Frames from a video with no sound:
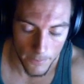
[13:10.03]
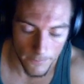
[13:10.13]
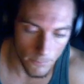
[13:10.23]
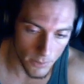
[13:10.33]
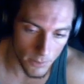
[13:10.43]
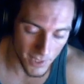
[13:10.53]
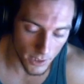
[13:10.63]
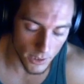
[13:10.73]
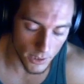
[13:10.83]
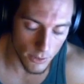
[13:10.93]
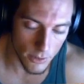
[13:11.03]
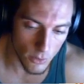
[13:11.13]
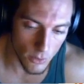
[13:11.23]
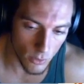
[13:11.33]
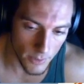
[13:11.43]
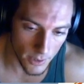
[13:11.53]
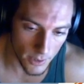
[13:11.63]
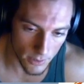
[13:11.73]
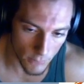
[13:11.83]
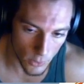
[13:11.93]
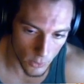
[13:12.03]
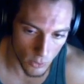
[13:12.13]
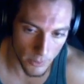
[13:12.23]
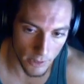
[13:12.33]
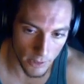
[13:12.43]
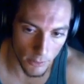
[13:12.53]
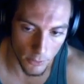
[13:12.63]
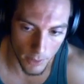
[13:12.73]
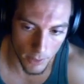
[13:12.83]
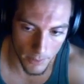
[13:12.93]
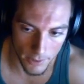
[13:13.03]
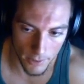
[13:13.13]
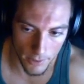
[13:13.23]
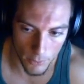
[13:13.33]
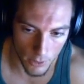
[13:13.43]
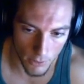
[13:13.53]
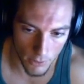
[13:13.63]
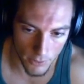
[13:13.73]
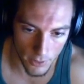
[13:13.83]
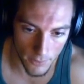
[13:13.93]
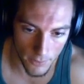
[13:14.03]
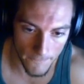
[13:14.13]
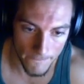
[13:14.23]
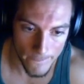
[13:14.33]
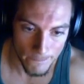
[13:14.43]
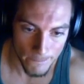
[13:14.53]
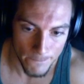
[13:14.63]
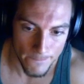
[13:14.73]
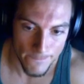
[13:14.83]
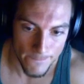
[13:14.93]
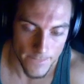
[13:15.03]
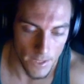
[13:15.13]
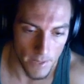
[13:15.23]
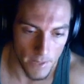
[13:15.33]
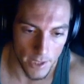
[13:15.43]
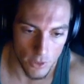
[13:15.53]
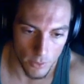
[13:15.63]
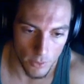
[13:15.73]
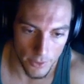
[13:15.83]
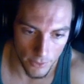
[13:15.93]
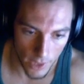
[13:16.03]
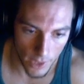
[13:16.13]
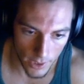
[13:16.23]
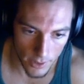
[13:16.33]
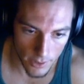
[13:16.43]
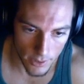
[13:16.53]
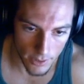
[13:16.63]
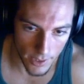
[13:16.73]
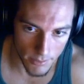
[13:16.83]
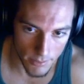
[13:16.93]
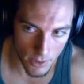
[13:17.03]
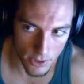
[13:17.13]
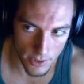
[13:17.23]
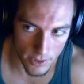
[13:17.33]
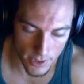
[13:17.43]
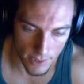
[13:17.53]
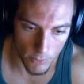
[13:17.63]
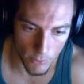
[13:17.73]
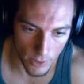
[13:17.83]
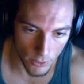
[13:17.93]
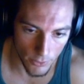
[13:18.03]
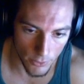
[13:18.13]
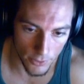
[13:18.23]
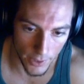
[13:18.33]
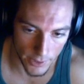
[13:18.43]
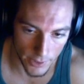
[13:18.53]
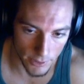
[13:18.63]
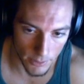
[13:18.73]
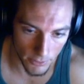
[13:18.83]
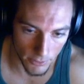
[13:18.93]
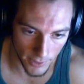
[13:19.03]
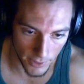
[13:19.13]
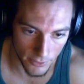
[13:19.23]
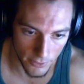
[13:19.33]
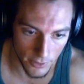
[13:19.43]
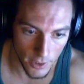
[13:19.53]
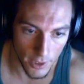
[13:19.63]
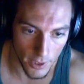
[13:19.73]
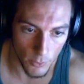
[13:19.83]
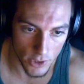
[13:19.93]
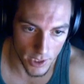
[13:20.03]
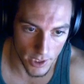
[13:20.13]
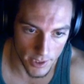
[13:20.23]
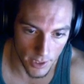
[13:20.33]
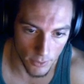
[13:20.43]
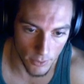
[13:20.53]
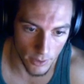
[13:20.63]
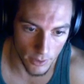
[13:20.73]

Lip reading: either the Torment, because lower Torment globes are popping a lot more often. Higher Torment, they're not as much because things have more health and you're not killing them as fast, in which case I run